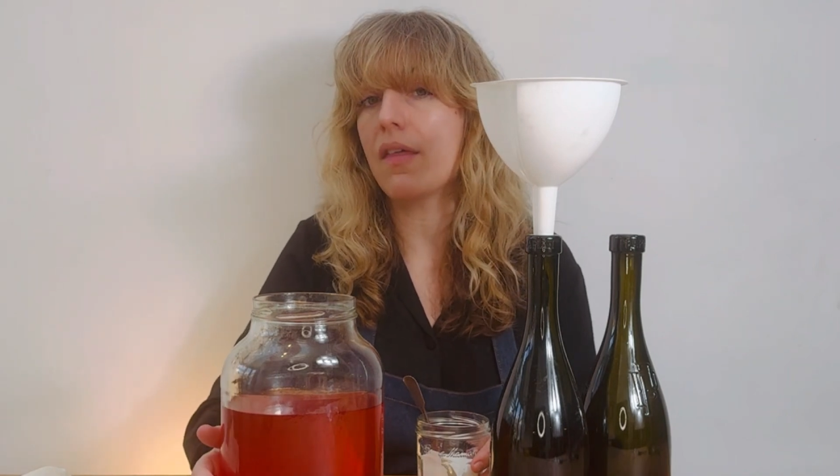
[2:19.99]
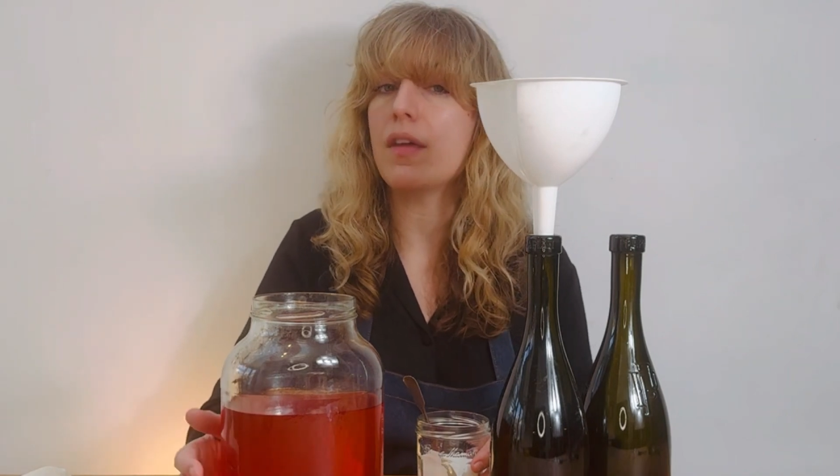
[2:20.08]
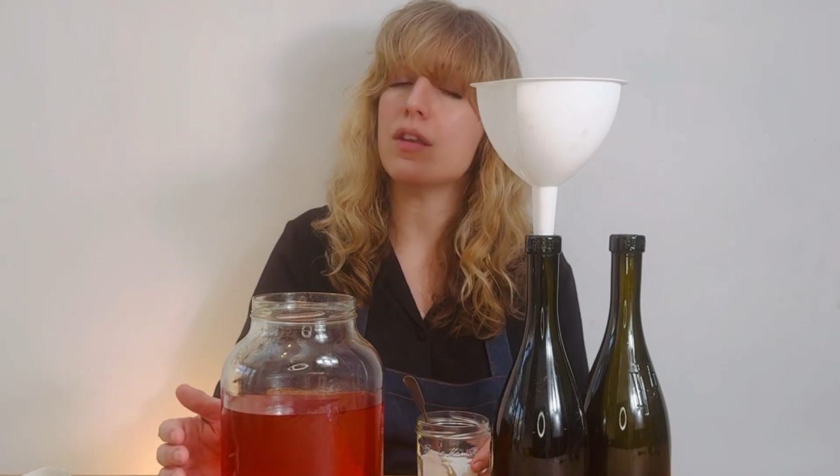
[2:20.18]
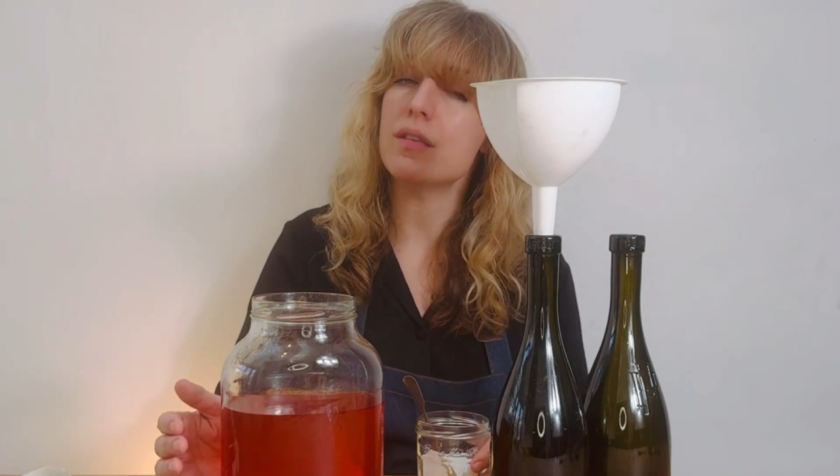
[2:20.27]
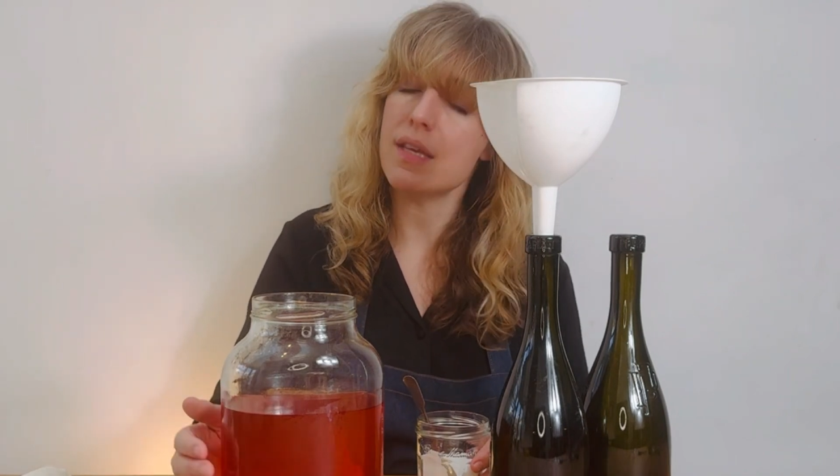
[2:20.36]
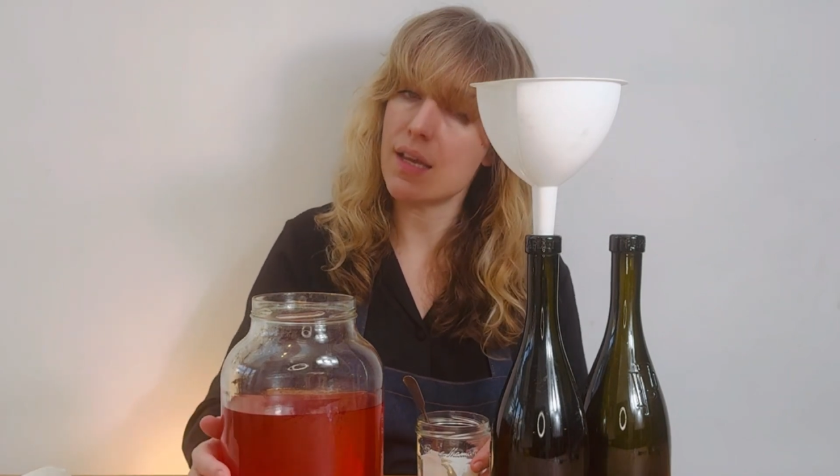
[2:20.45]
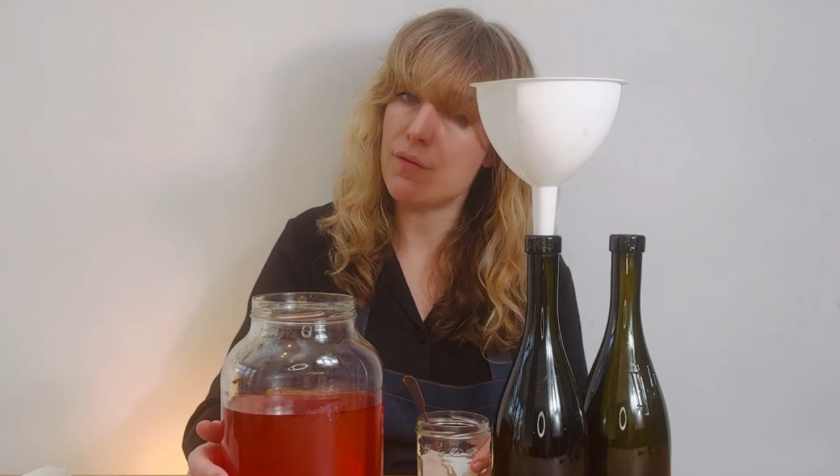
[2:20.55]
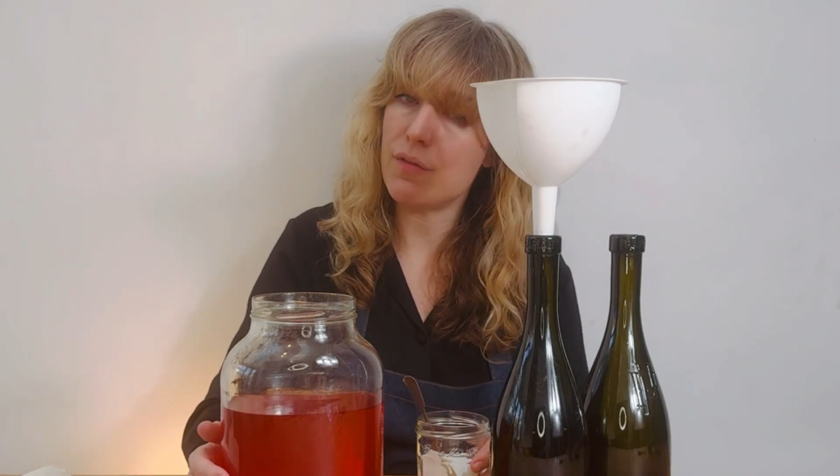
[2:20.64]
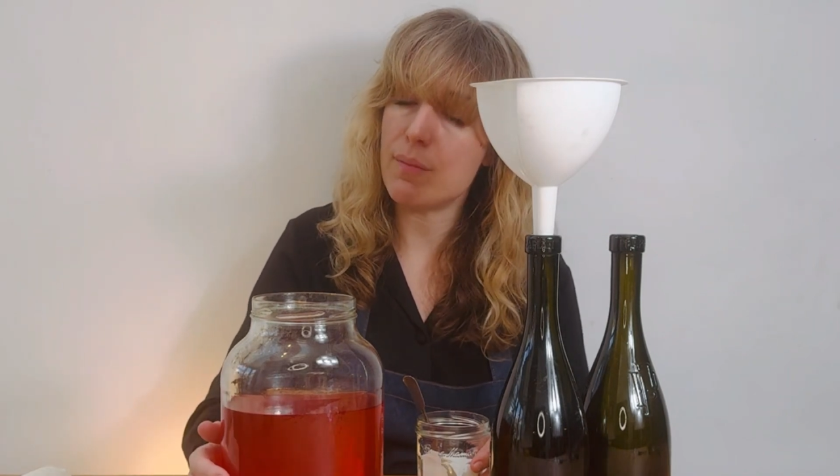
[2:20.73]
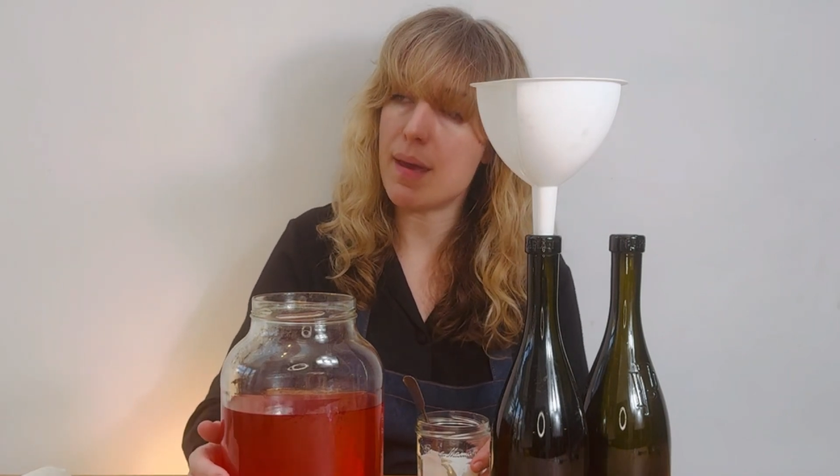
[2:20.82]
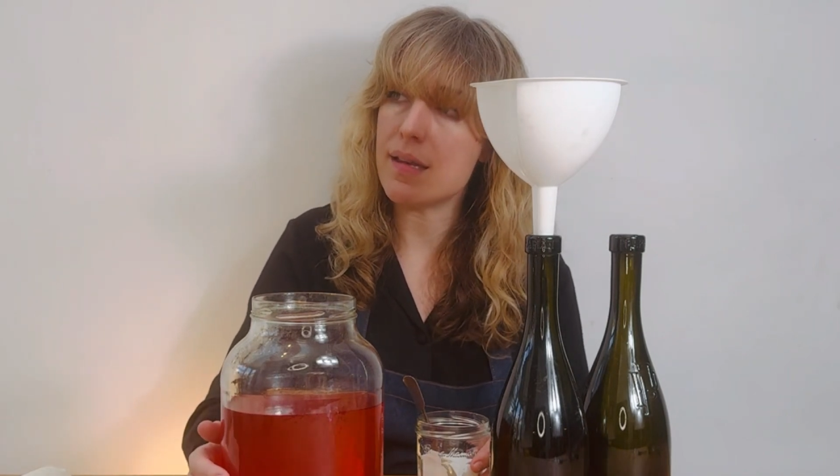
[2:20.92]
then the second
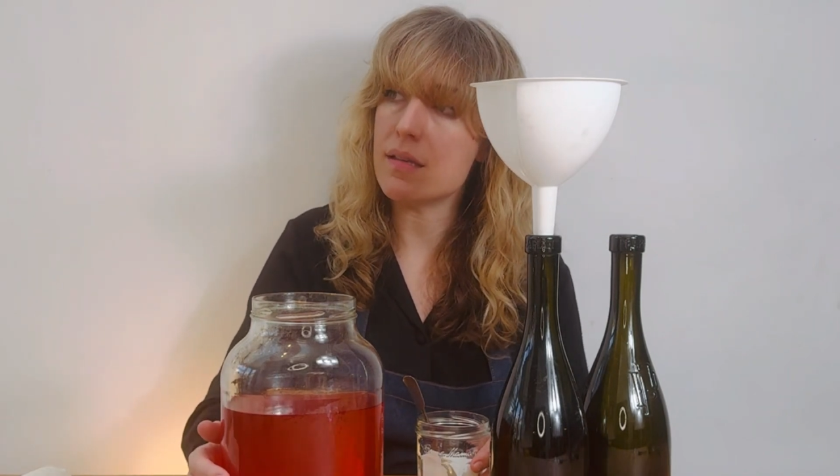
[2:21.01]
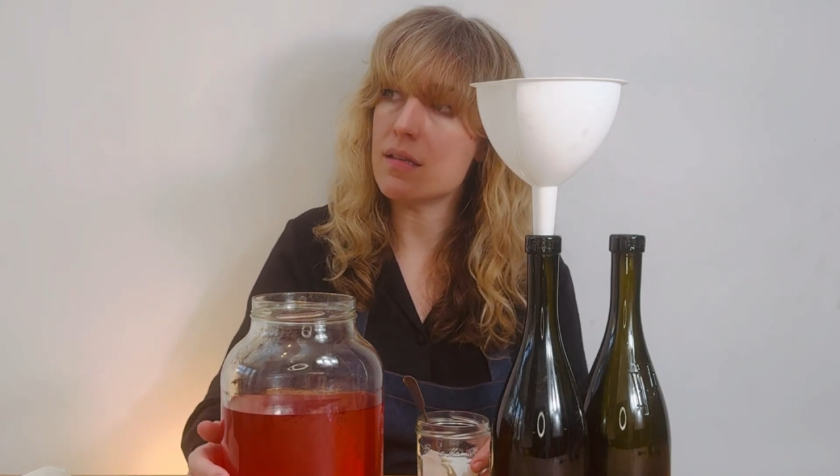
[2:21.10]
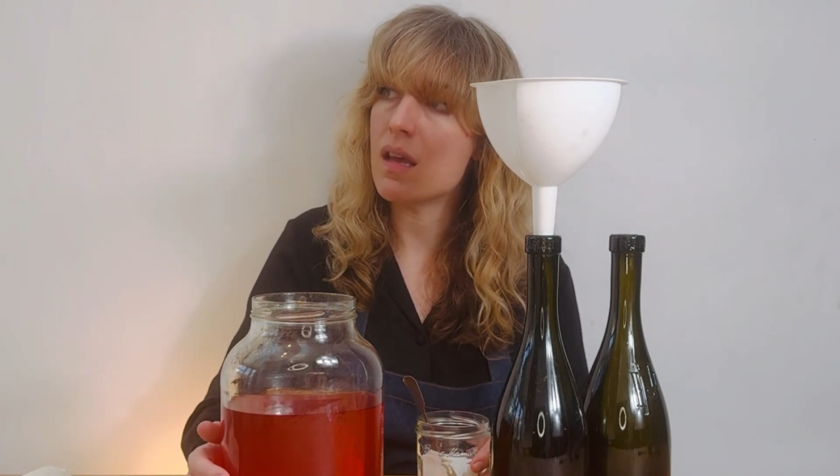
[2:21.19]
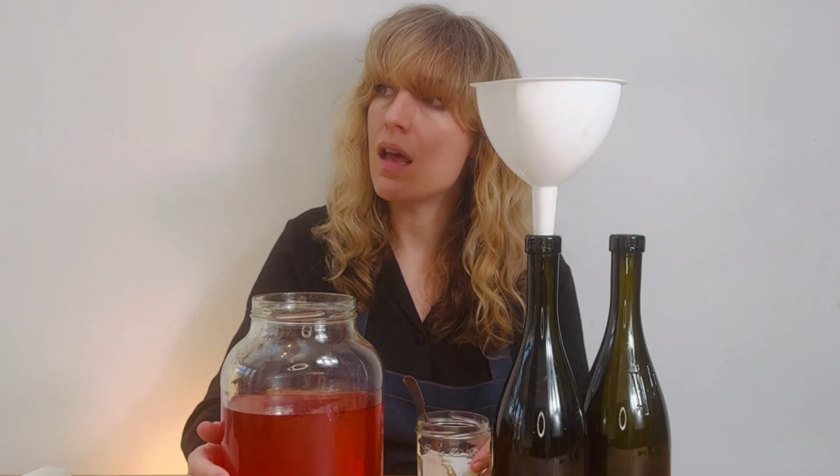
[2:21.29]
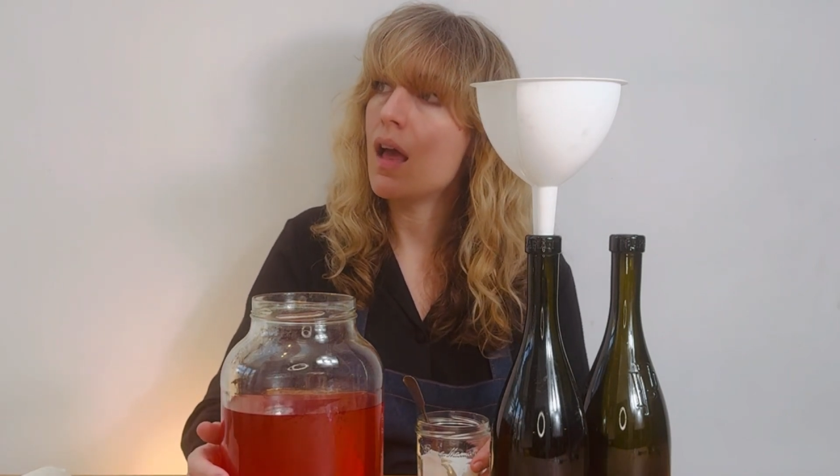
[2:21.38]
ferment,